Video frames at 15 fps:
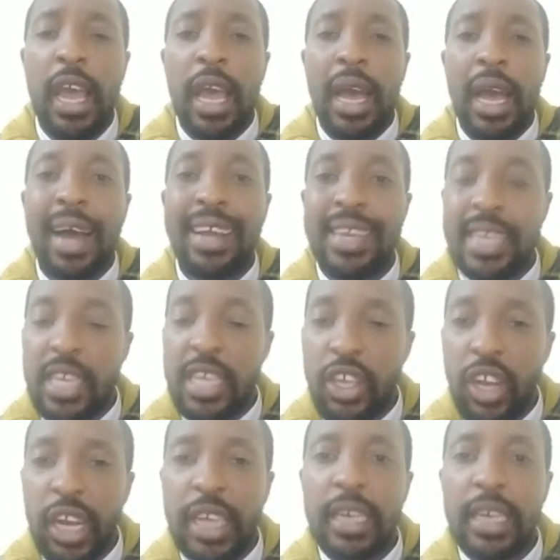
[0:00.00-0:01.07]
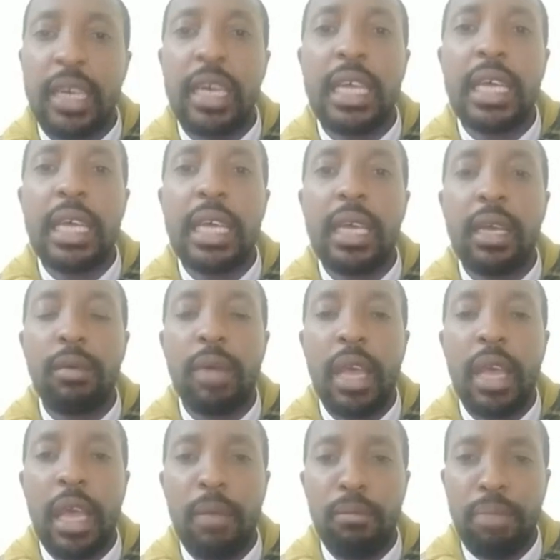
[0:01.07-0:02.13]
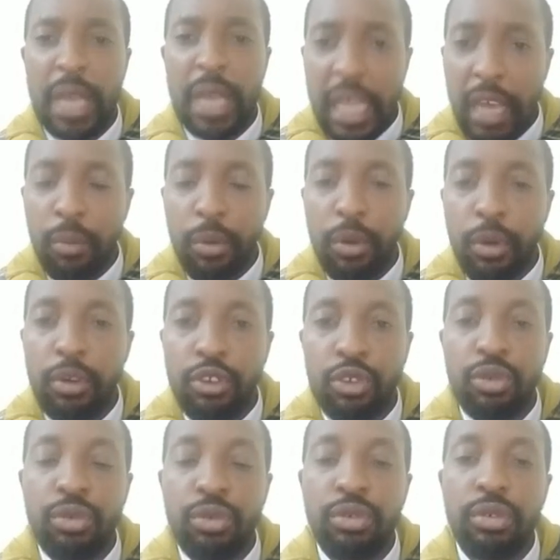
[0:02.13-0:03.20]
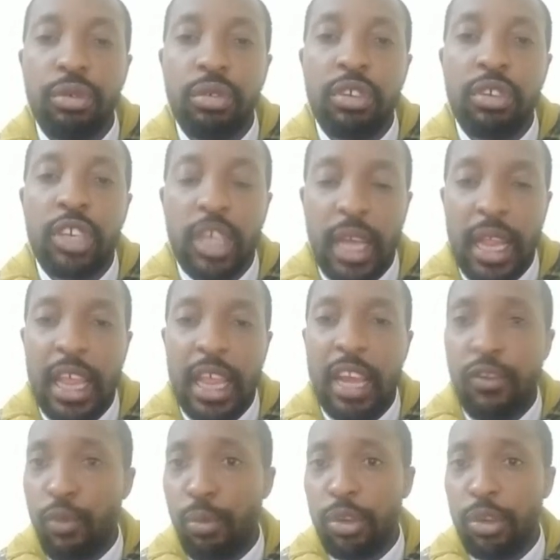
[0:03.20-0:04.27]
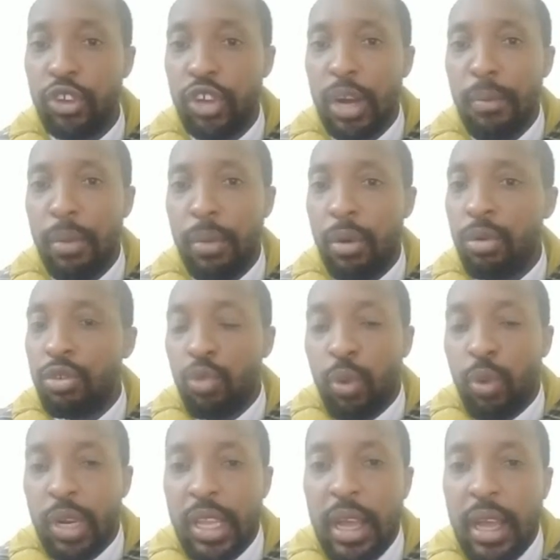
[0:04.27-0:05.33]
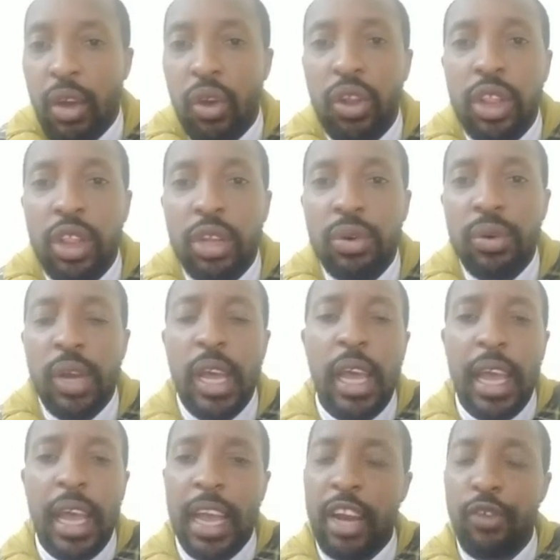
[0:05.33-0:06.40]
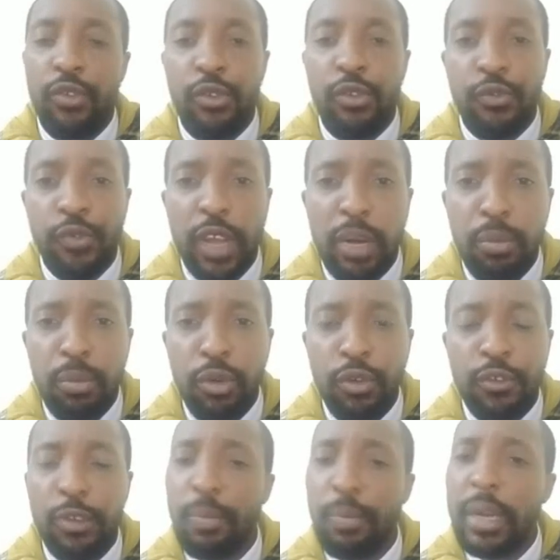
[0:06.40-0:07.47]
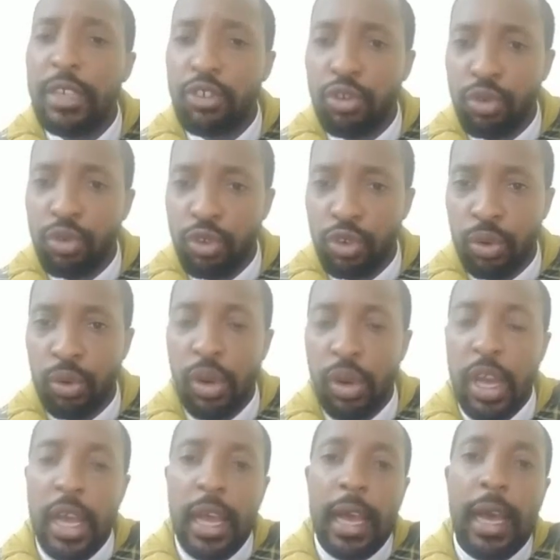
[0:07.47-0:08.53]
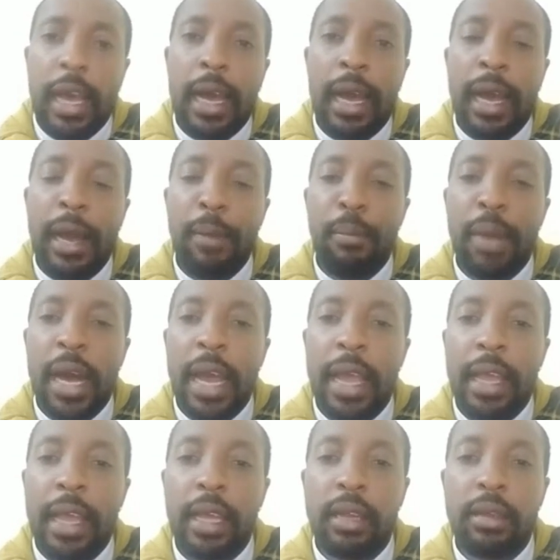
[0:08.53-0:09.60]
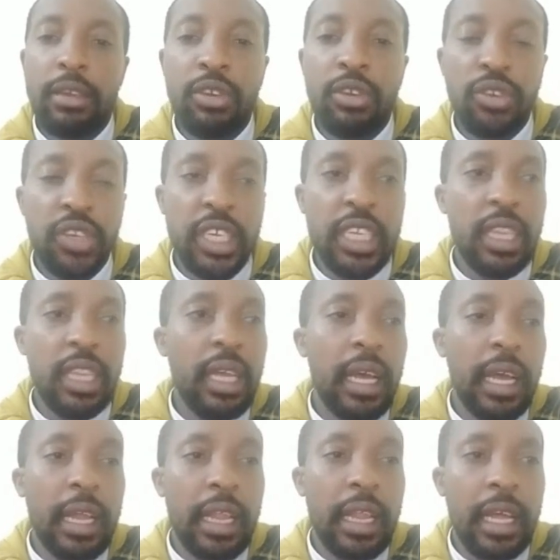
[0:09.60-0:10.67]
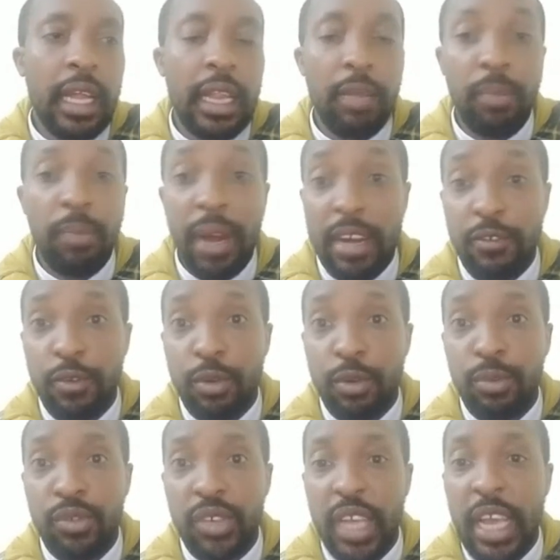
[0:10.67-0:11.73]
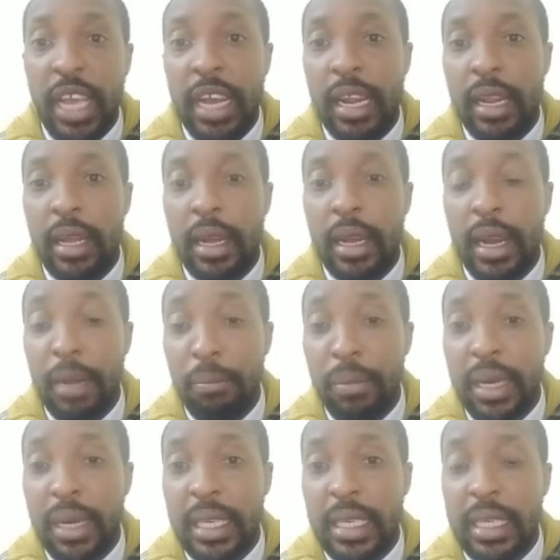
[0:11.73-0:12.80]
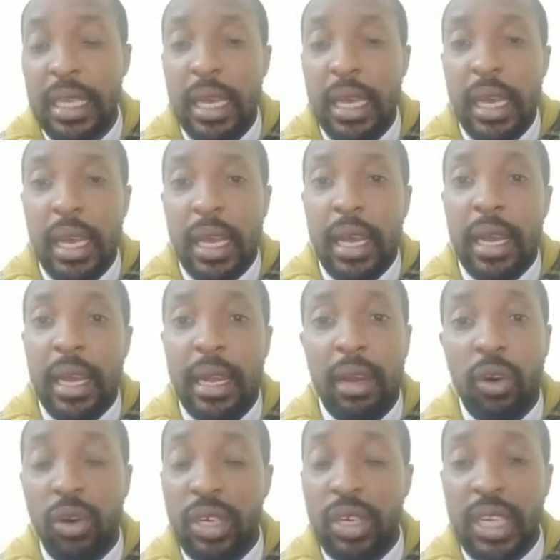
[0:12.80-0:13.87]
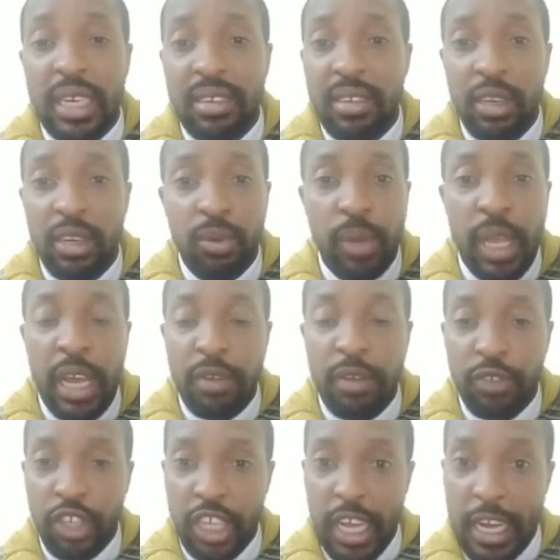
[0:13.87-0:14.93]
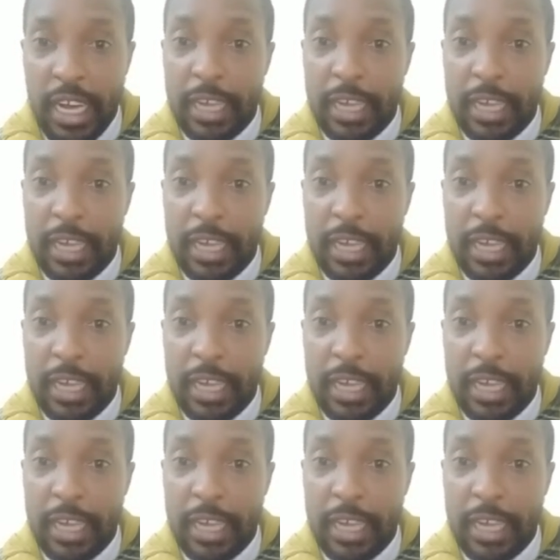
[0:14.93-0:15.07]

articulately being able to share the information about what they are going through. And if you feel moved, please do so by using the platforms and the numbers and the contacts that we have shared.